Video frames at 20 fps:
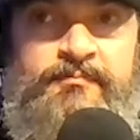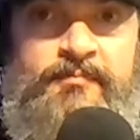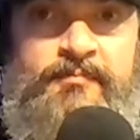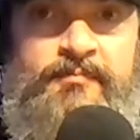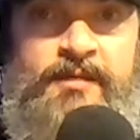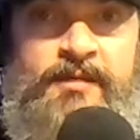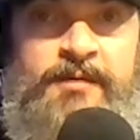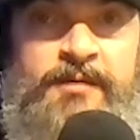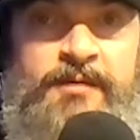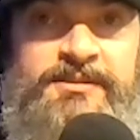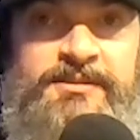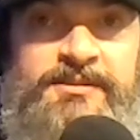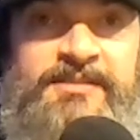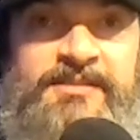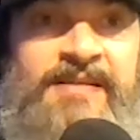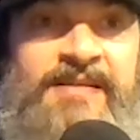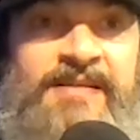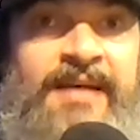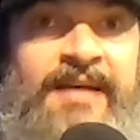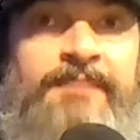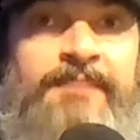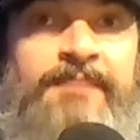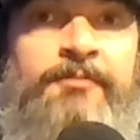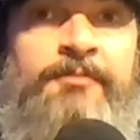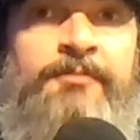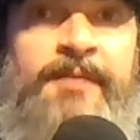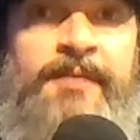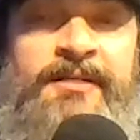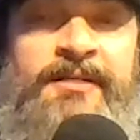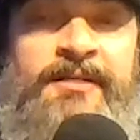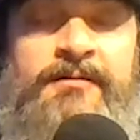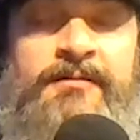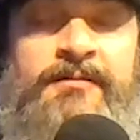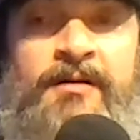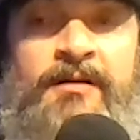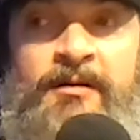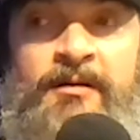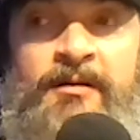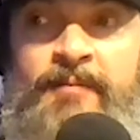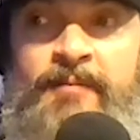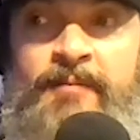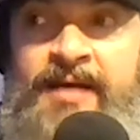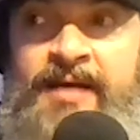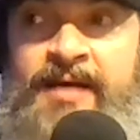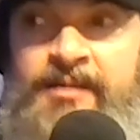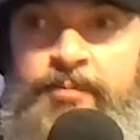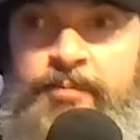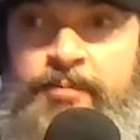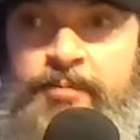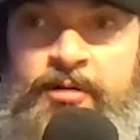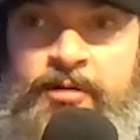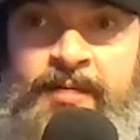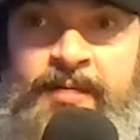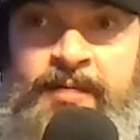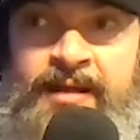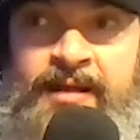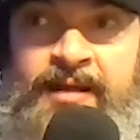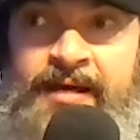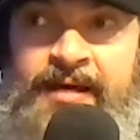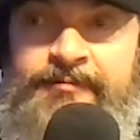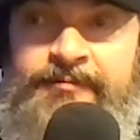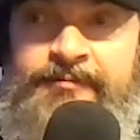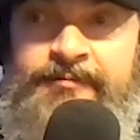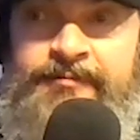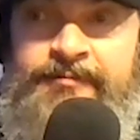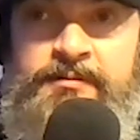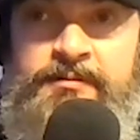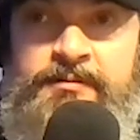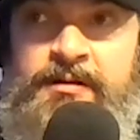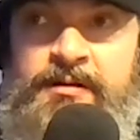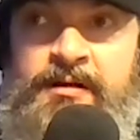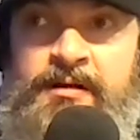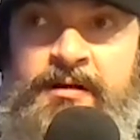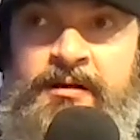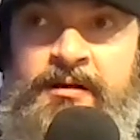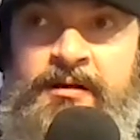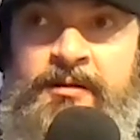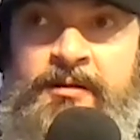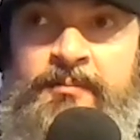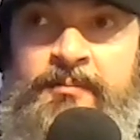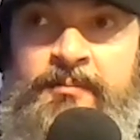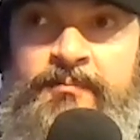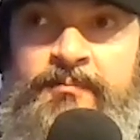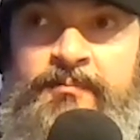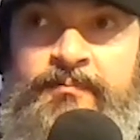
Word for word: It was exciting for me um, at that point in my life. Um,